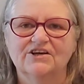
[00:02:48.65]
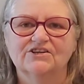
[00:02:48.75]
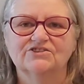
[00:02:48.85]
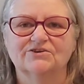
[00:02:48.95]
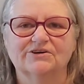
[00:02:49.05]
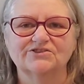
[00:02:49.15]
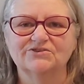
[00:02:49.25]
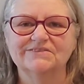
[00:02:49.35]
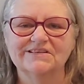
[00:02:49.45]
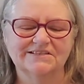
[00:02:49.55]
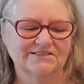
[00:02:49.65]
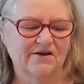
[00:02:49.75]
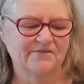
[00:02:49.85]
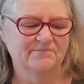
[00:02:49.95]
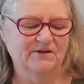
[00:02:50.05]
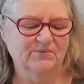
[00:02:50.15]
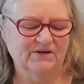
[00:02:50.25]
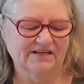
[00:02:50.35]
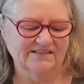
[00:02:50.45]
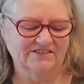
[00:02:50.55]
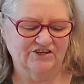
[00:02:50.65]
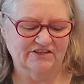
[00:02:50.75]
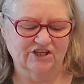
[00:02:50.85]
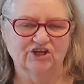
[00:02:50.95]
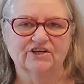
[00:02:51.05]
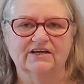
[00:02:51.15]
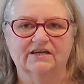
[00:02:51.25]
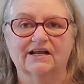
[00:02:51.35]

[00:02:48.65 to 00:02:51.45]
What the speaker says: So as soon as I saw the big one, I started looking,